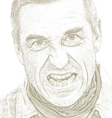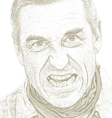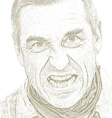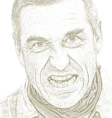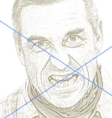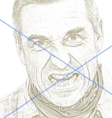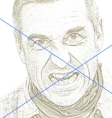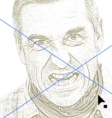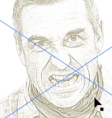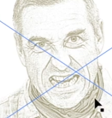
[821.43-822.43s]
now all we
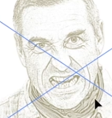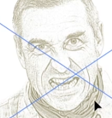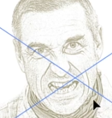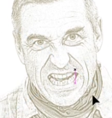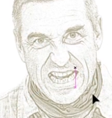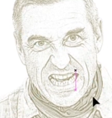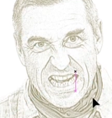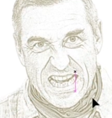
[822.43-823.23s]
need is our pumpkin.